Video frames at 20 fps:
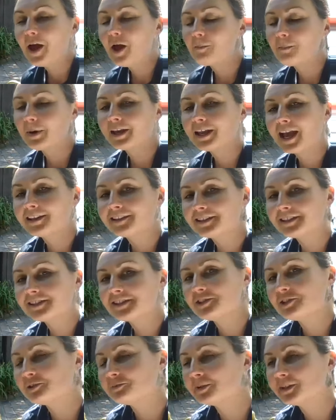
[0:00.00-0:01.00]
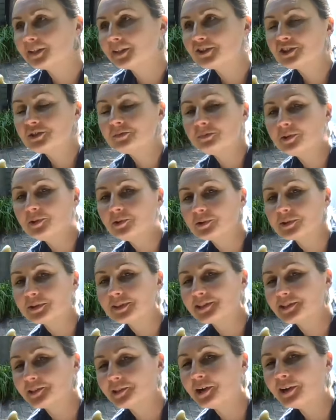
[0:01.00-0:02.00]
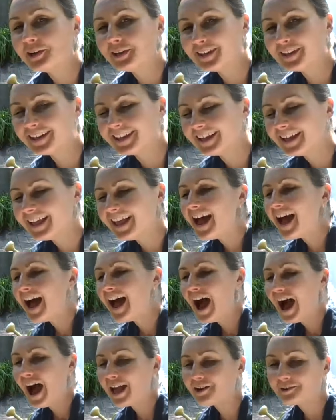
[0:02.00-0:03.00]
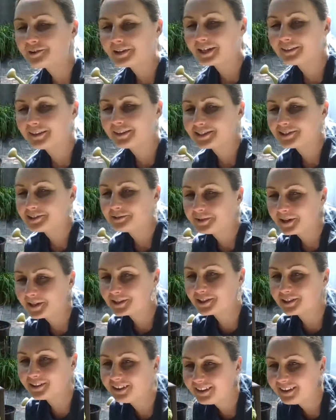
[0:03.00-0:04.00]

my cat does too, but then she pukes, so I don't like that so much.